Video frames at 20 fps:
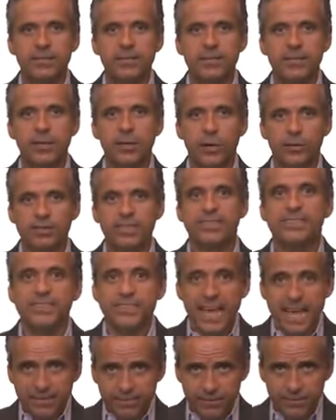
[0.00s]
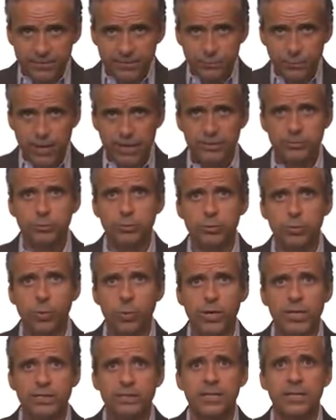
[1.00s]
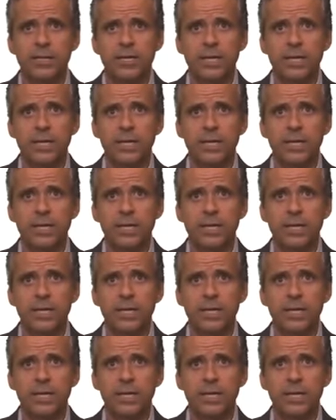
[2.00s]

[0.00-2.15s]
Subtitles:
the safest way to do it